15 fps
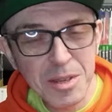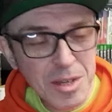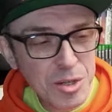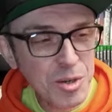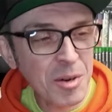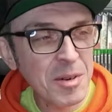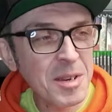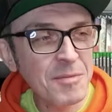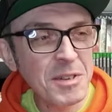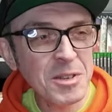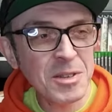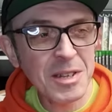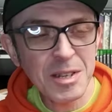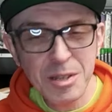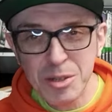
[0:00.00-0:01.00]
the design of
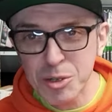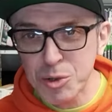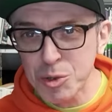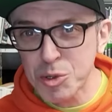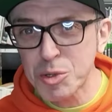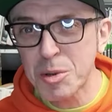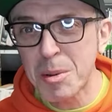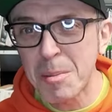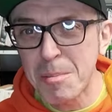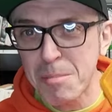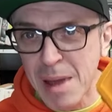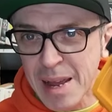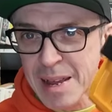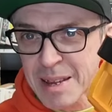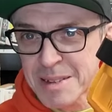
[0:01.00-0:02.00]
it. It's just
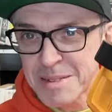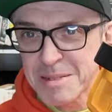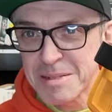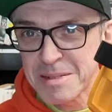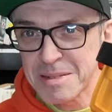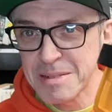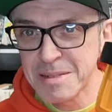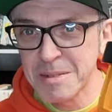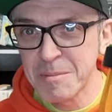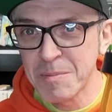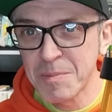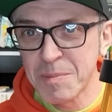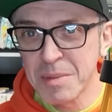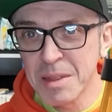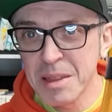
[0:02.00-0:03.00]
mega.
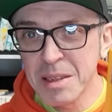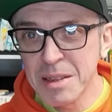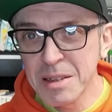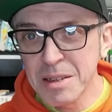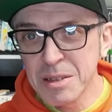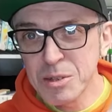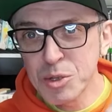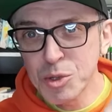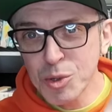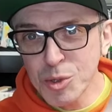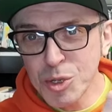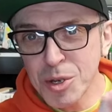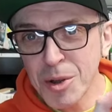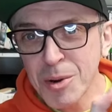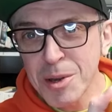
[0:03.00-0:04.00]

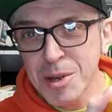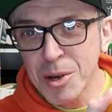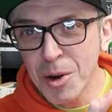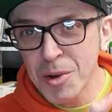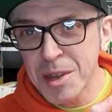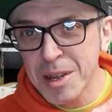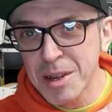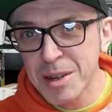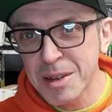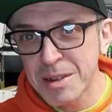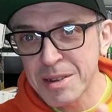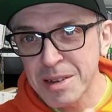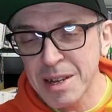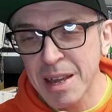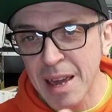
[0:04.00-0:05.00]
Such an iconic,
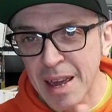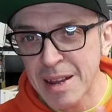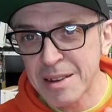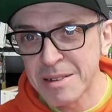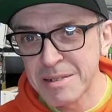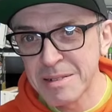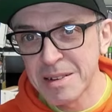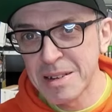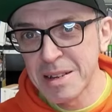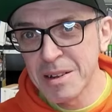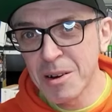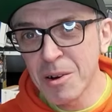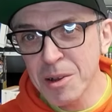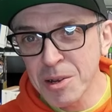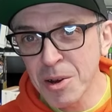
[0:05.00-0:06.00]
again,
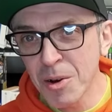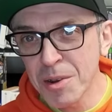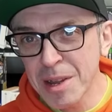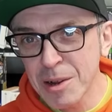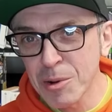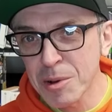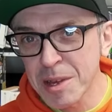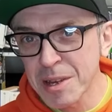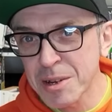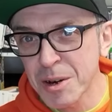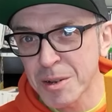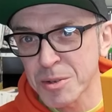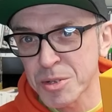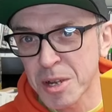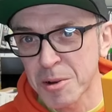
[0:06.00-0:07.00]
iconic looking
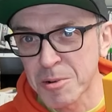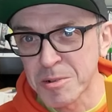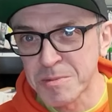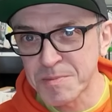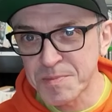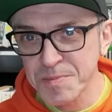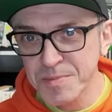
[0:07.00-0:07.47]
console.